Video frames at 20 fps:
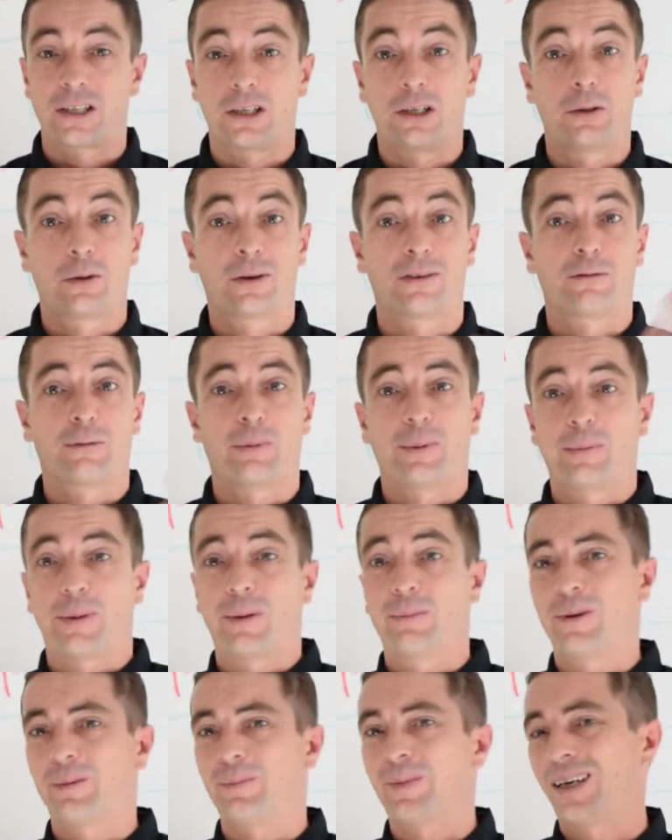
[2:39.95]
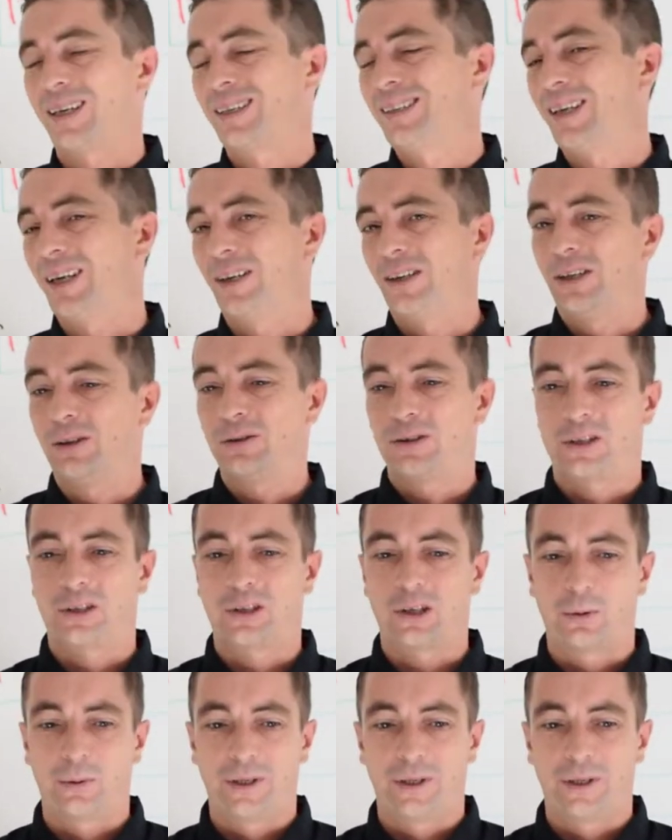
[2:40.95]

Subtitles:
You could remember back 10 years ago,